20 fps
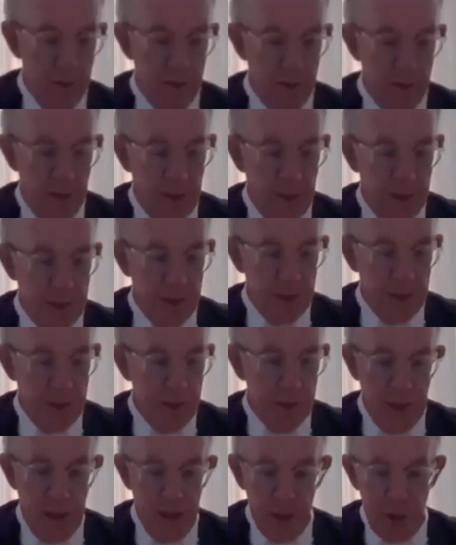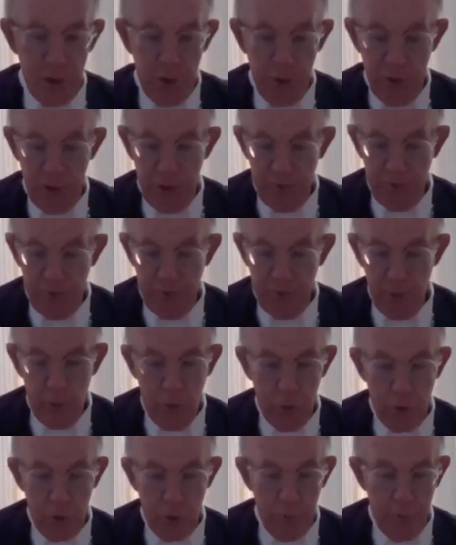That's attached to it. If your
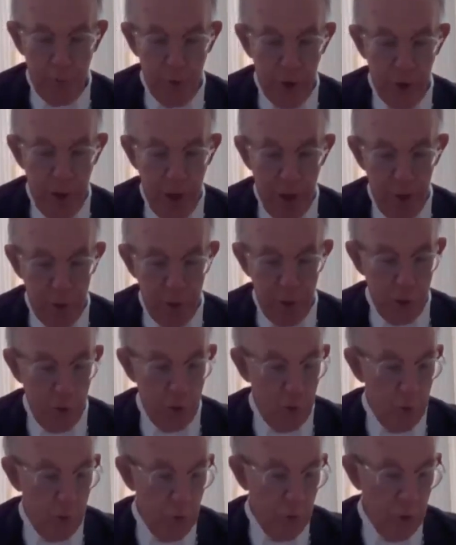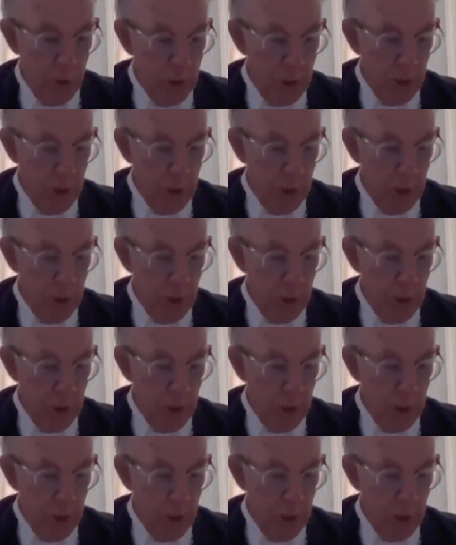Lordship would go to